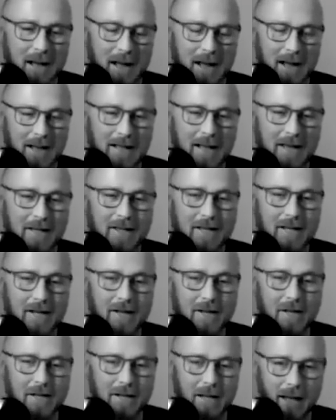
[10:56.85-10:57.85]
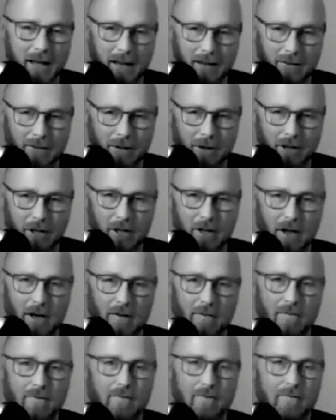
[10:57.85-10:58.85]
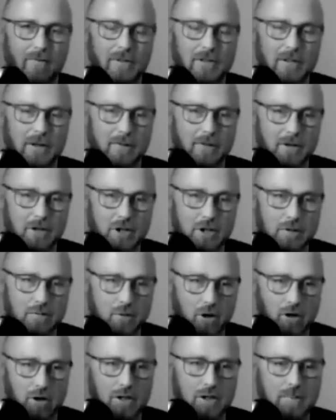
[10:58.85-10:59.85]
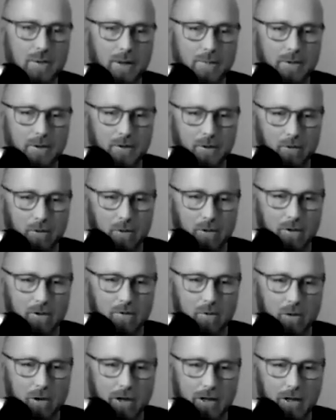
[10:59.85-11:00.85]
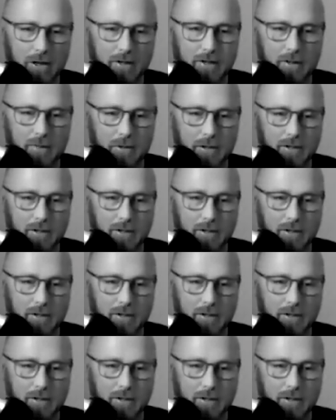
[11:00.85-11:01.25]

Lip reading: At the end of the day, look, you have some of the smartest people in the world working on some of